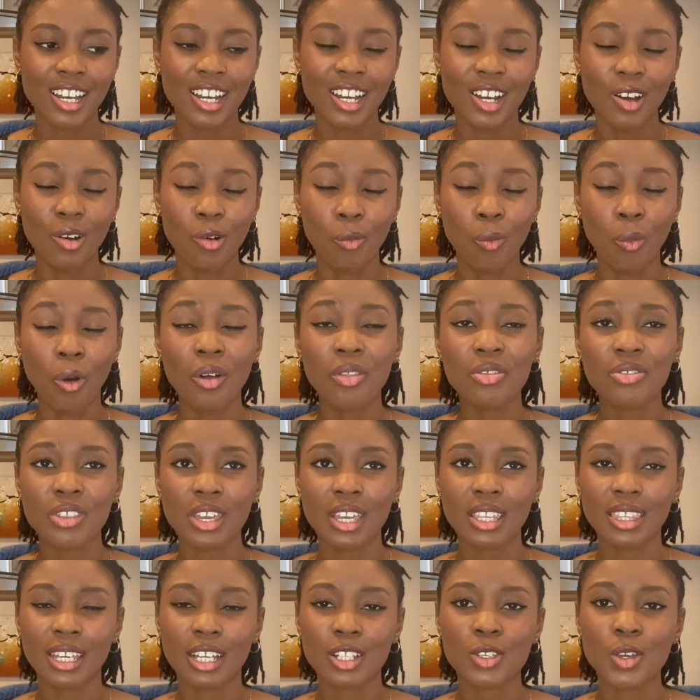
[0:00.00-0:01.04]
one
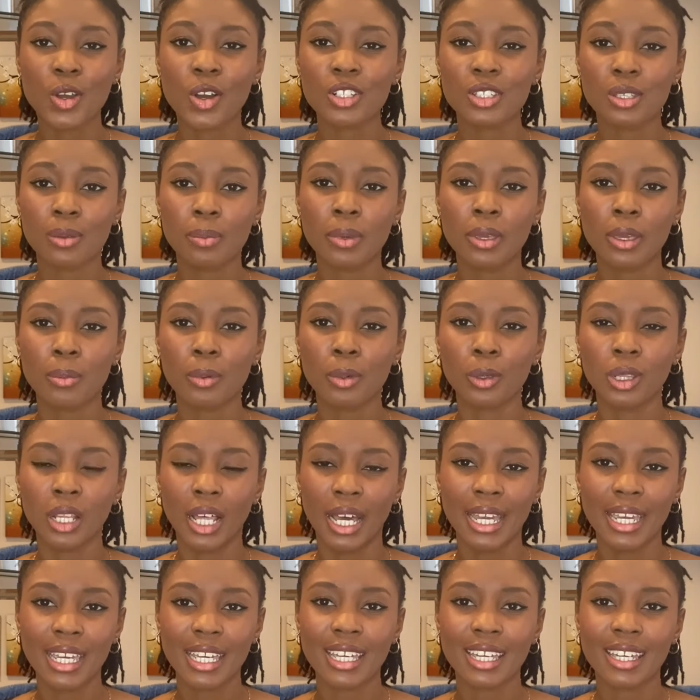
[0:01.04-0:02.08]
thing that toxic people
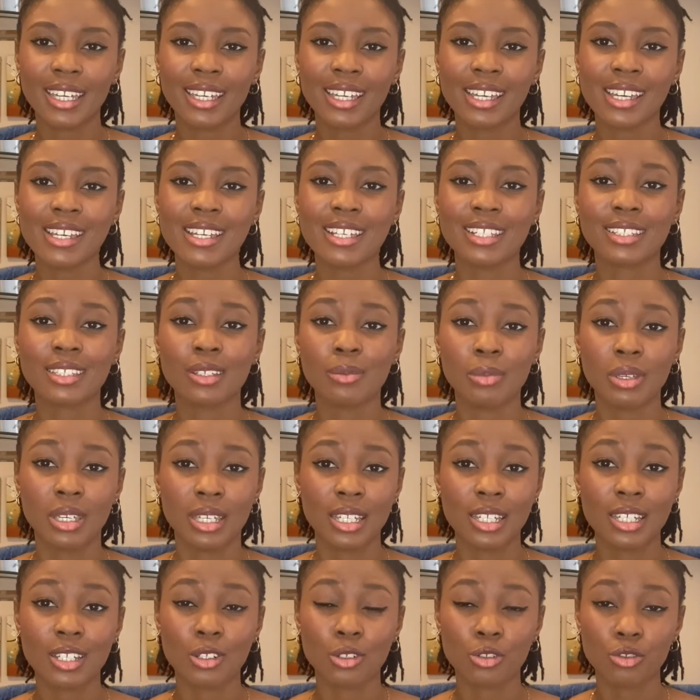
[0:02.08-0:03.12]
like is to be in
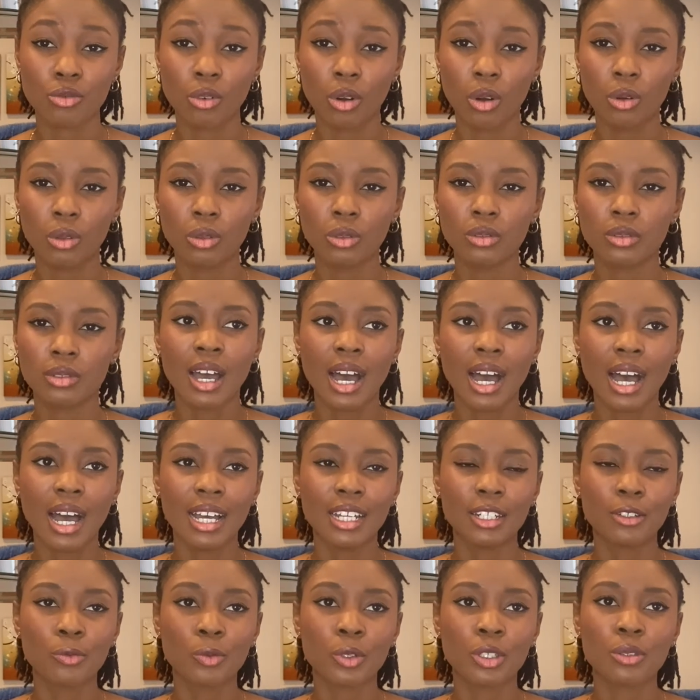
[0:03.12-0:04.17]
control,
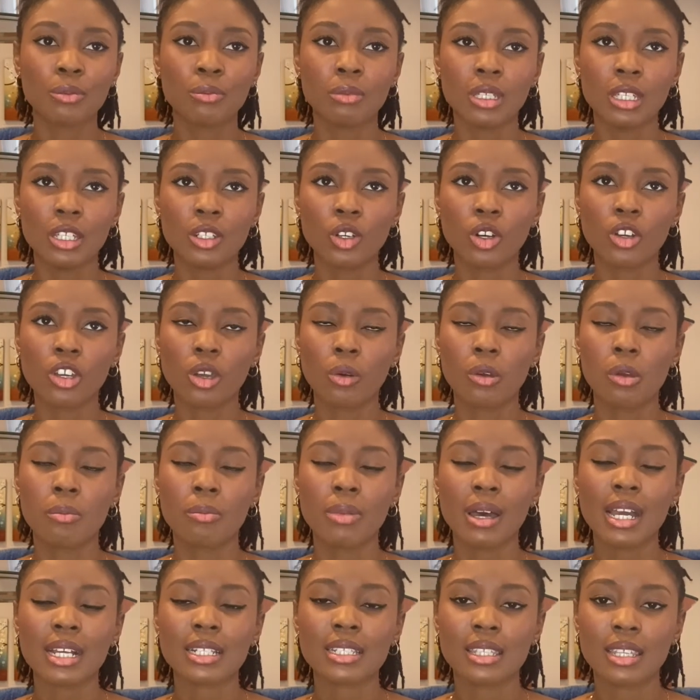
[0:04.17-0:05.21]
and with me not going
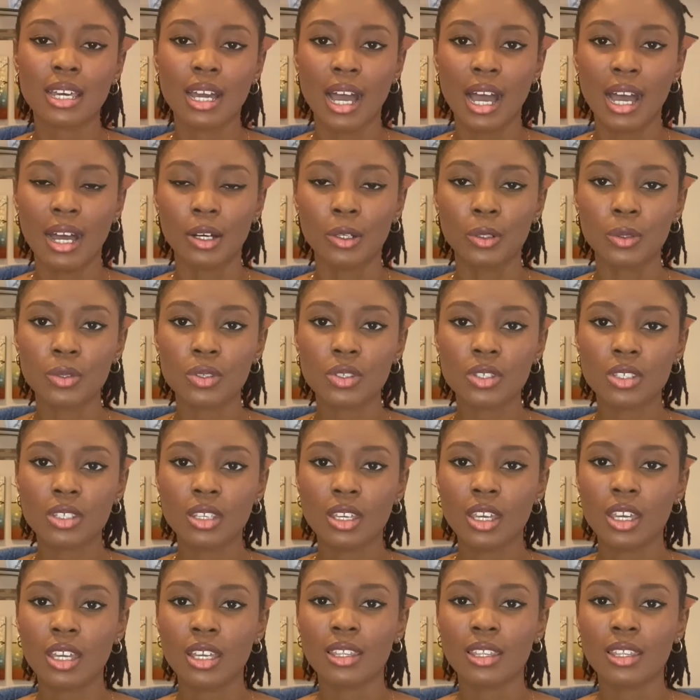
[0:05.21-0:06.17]
back to the house,